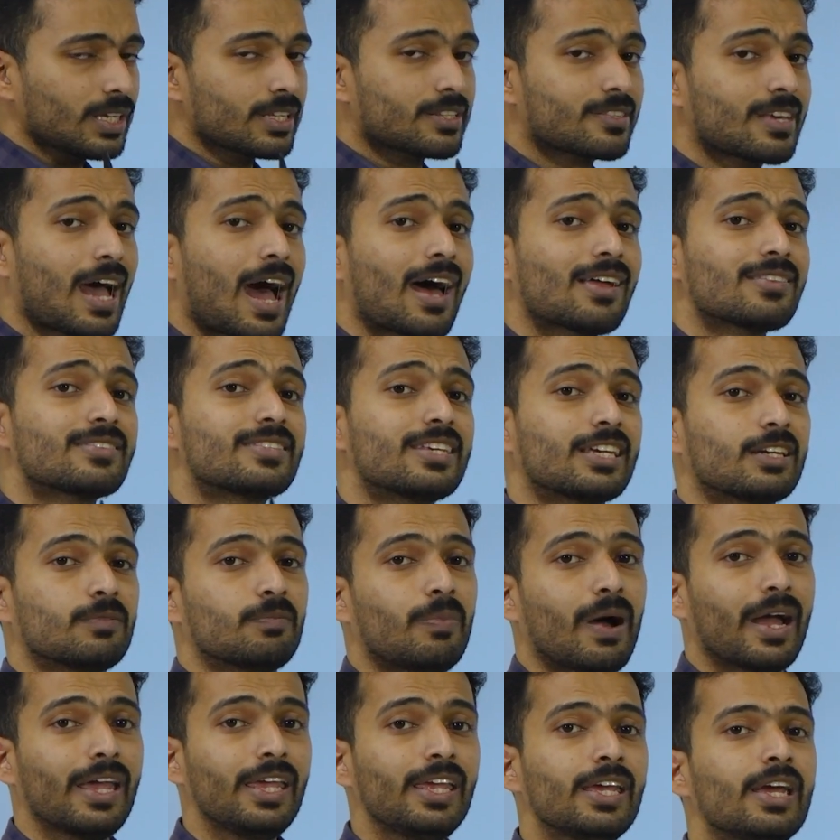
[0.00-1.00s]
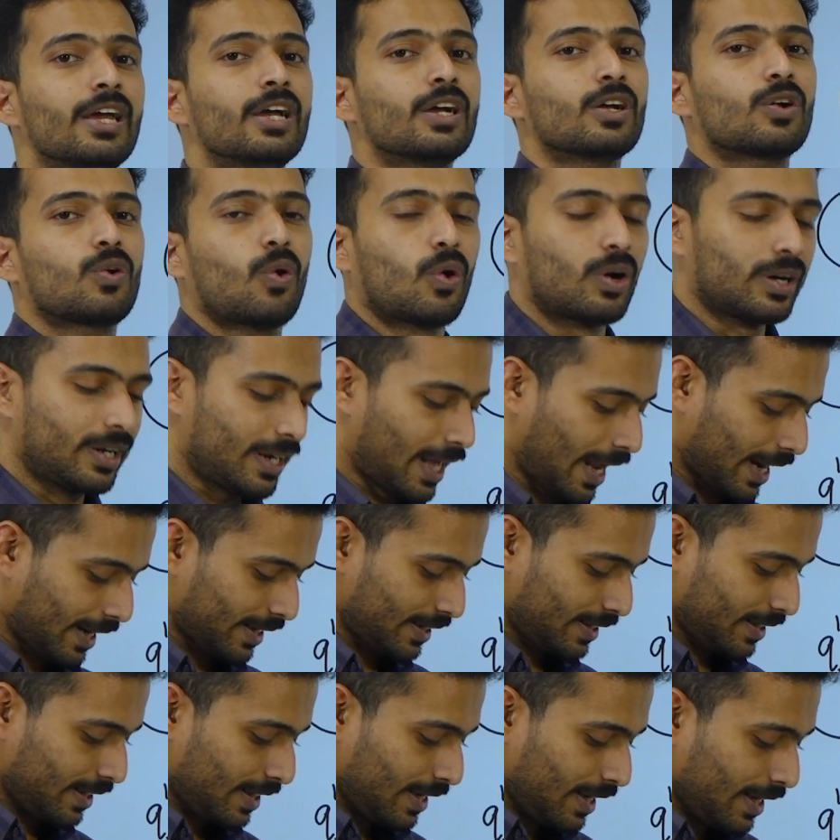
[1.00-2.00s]
charging by
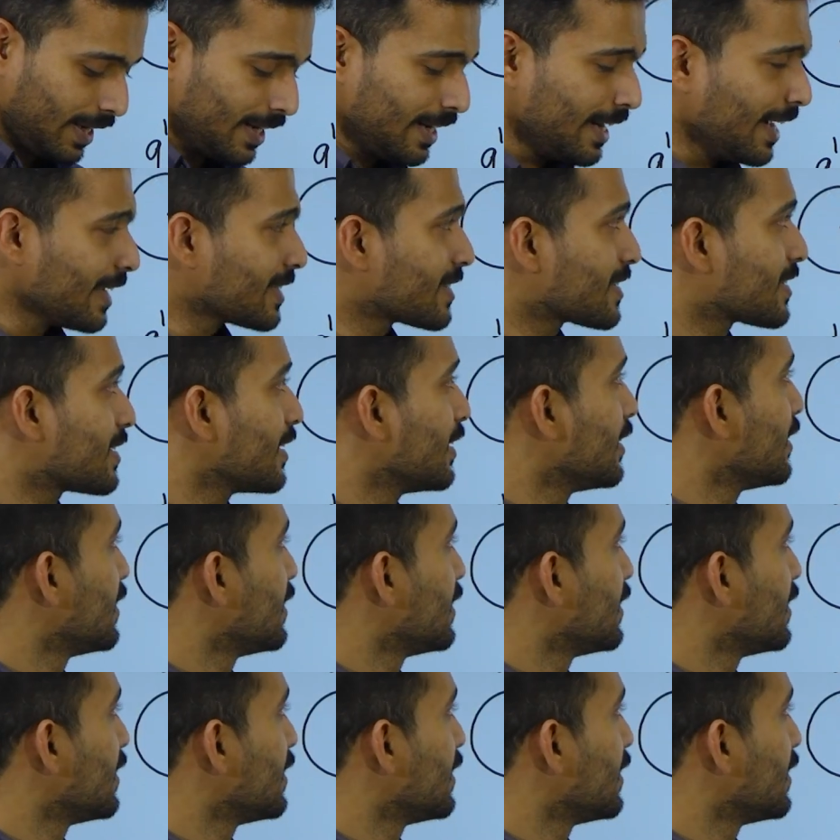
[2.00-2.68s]
contact. Next,